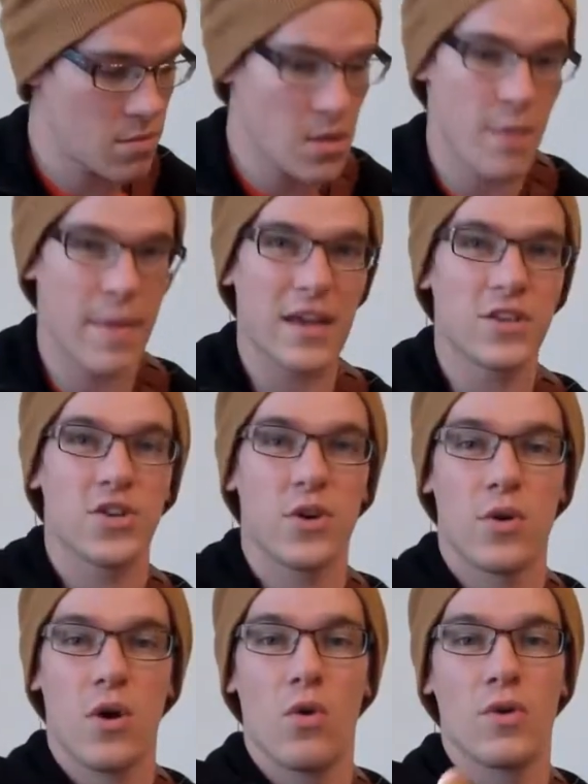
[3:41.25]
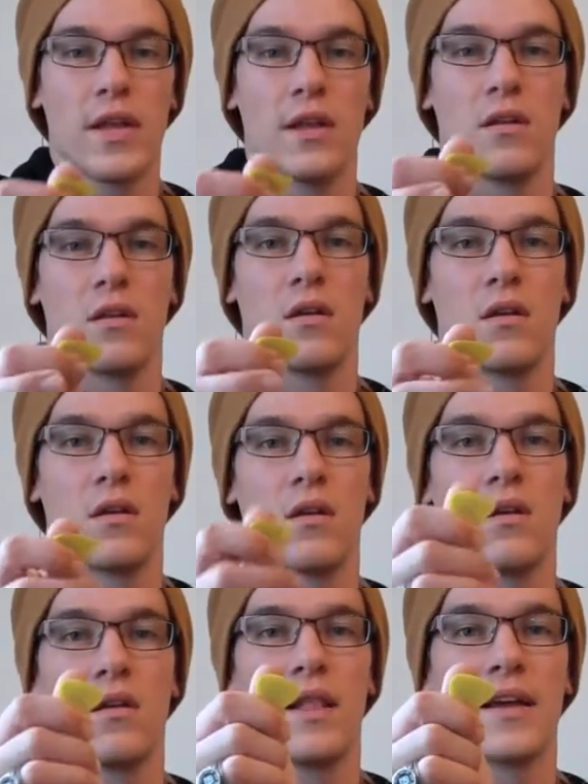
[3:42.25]
Making sure we're holding it
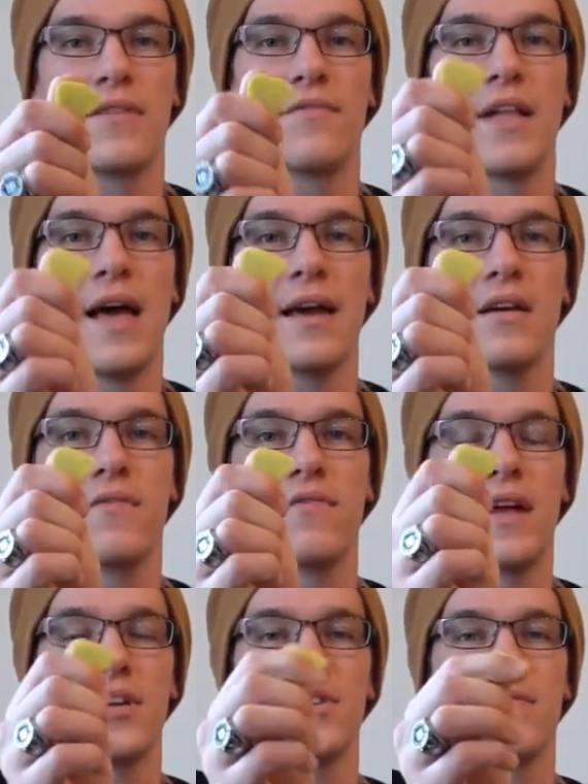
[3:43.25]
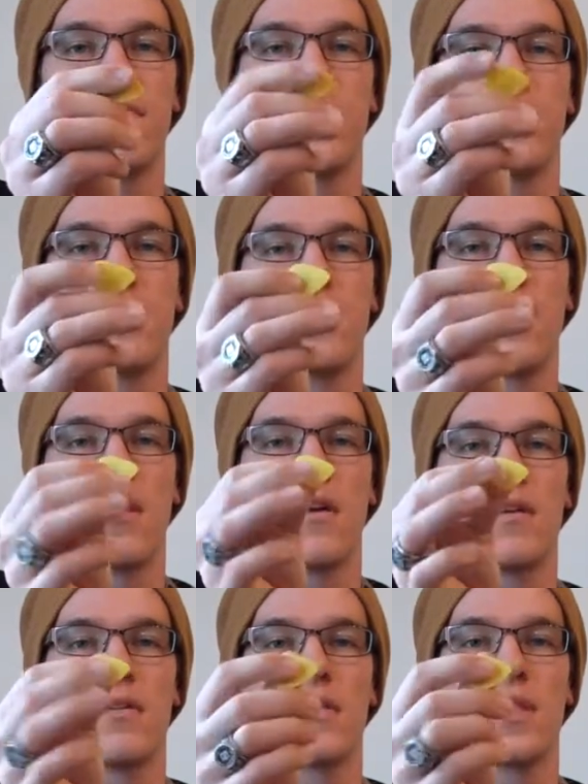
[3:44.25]
like a flesh of
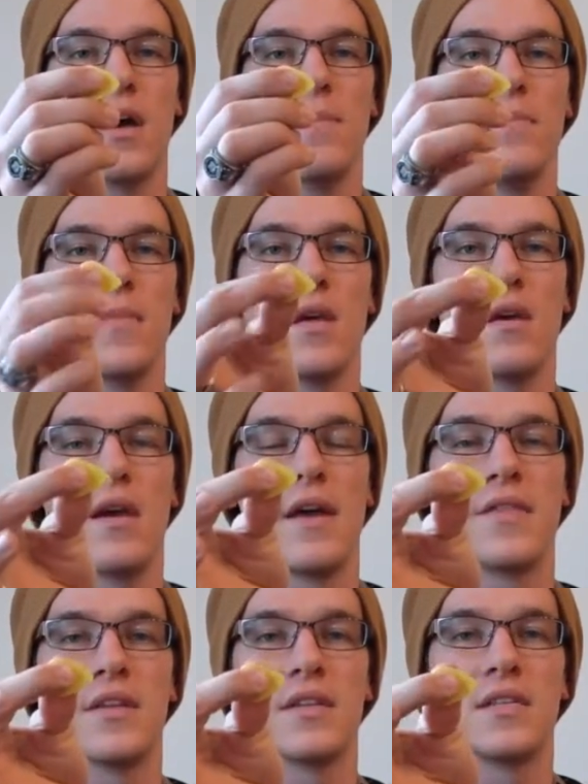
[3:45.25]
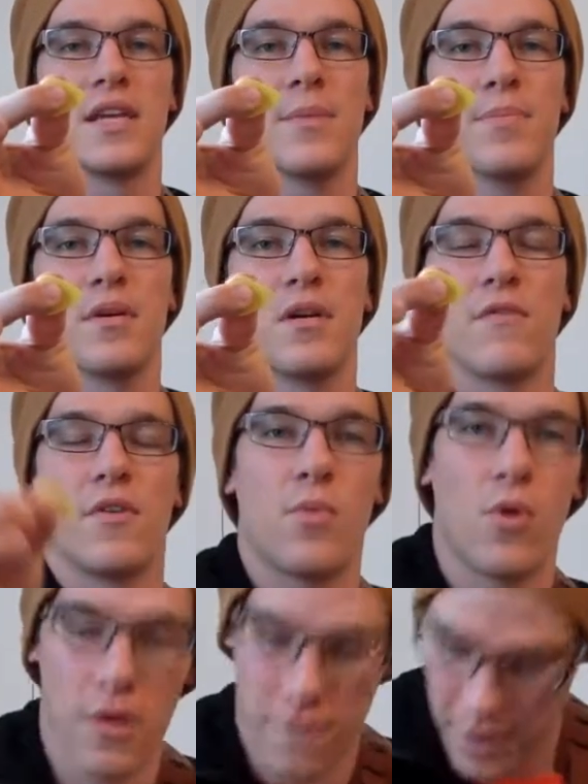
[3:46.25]
our thumb and the tip of our
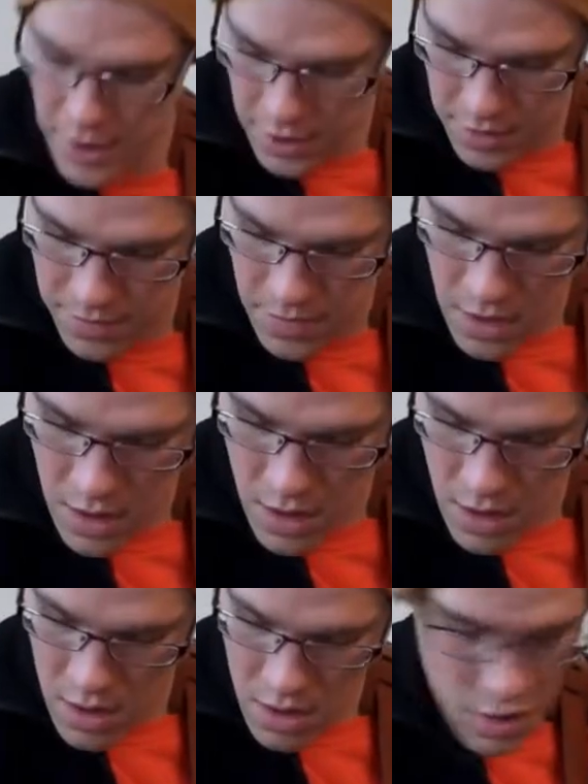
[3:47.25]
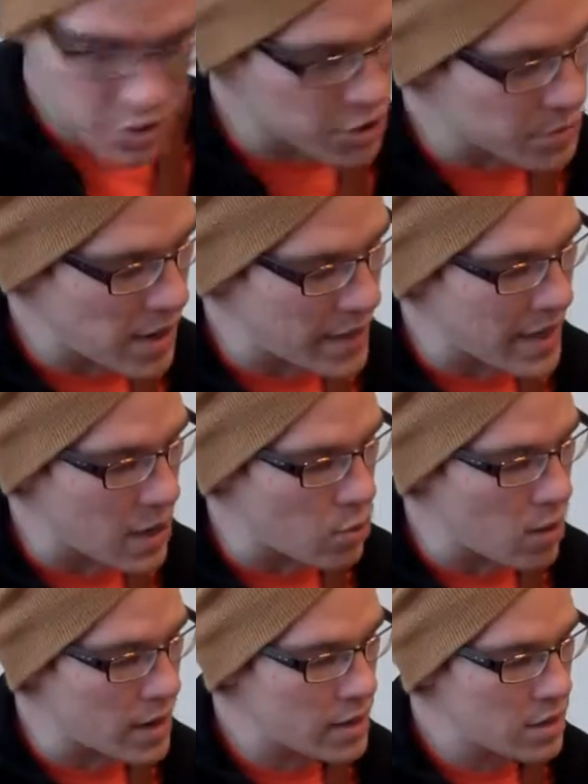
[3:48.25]
pointer finger. Just playing that
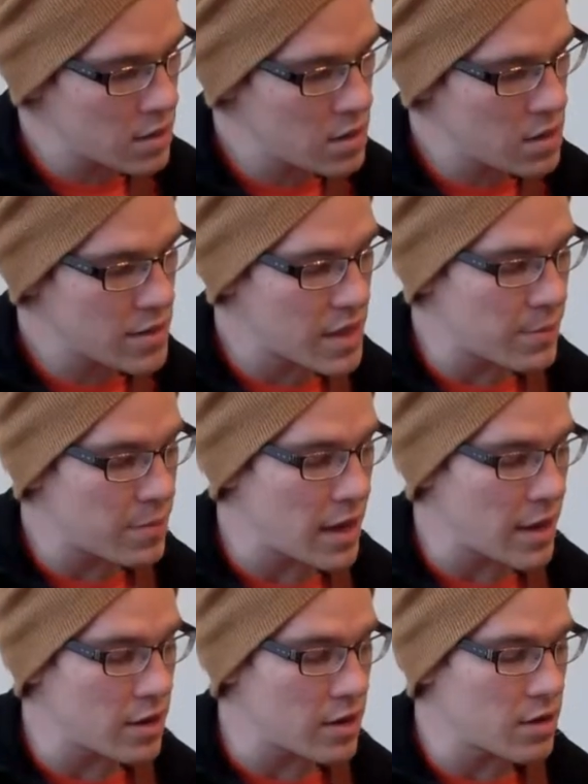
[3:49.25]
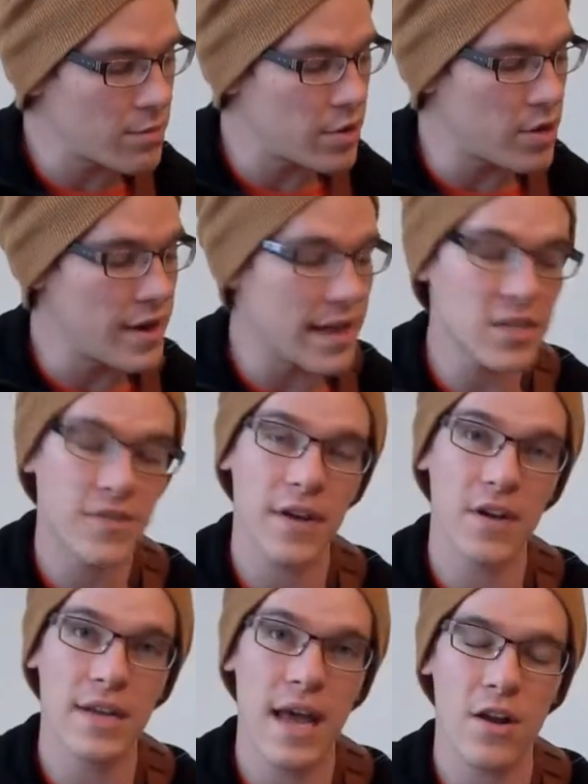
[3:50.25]
one, then put our next finger
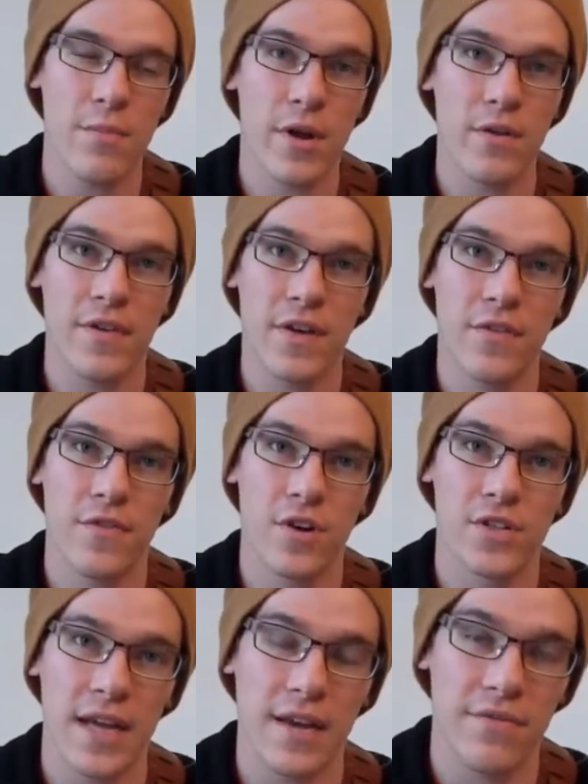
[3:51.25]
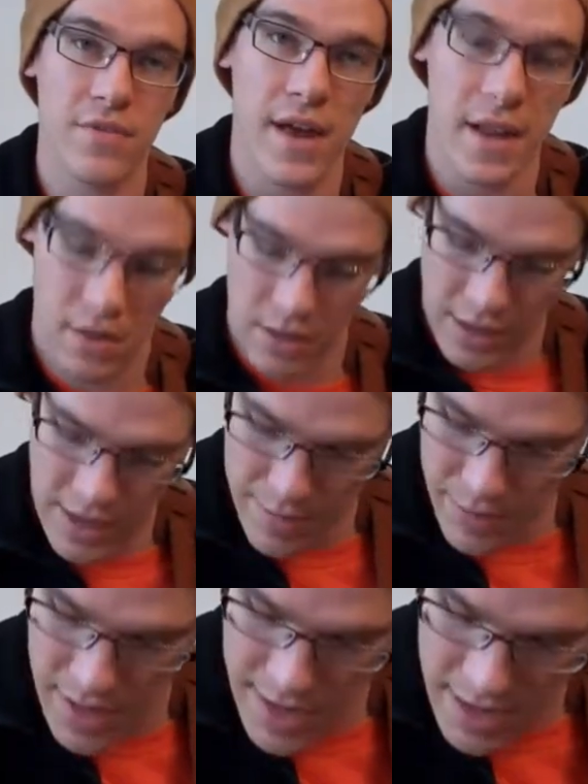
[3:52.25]
down, our middle finger for our second fret, and
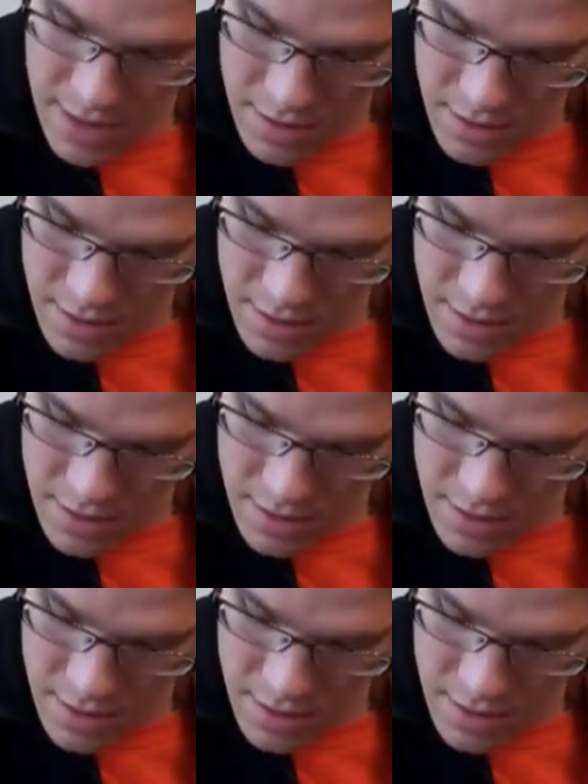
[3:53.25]
play it.